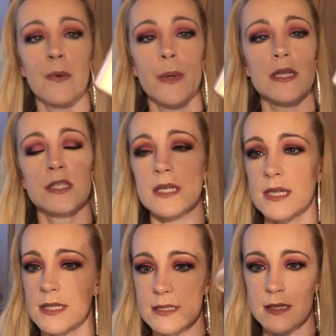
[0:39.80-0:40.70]
which
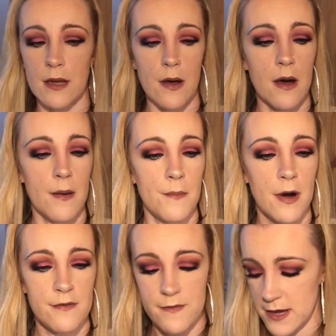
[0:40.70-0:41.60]
is
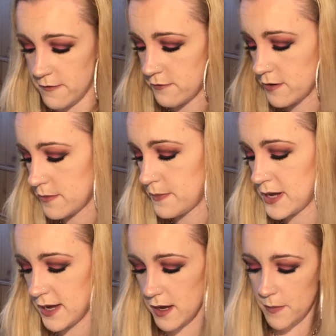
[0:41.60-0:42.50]
my favourite
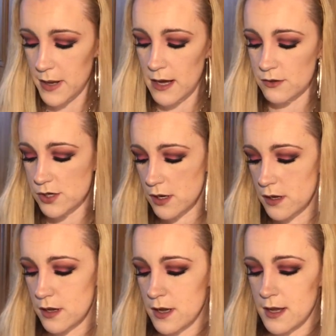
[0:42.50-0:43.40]
baking powder.
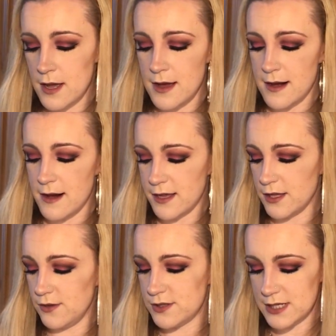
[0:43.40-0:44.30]
I
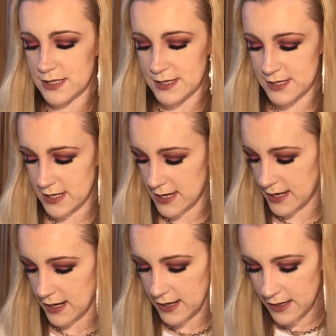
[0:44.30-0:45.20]
use it
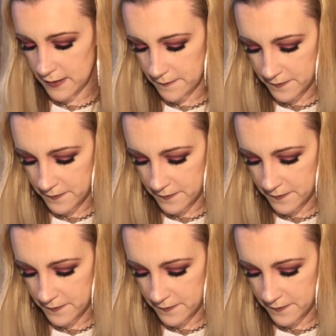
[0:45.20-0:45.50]
daily.